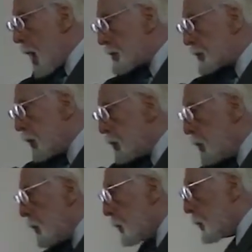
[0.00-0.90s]
asking
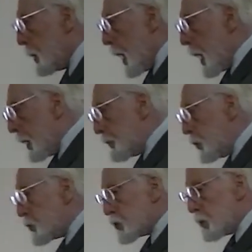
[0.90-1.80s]
you, have
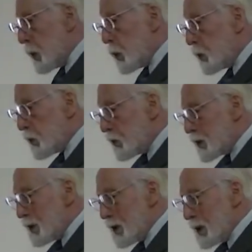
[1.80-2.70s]
you smoothed
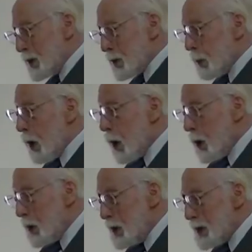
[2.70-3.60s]
the
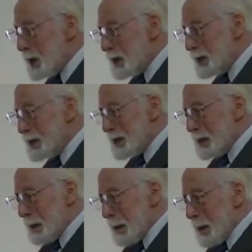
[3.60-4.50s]
road
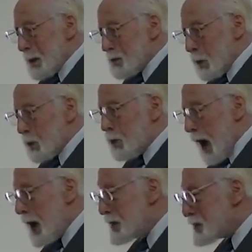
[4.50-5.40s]
so
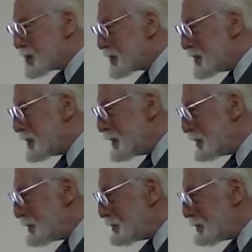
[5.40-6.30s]
Christ
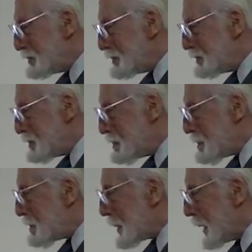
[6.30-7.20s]

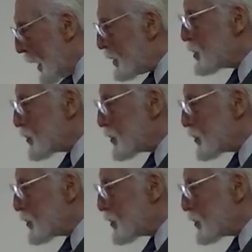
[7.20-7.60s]
can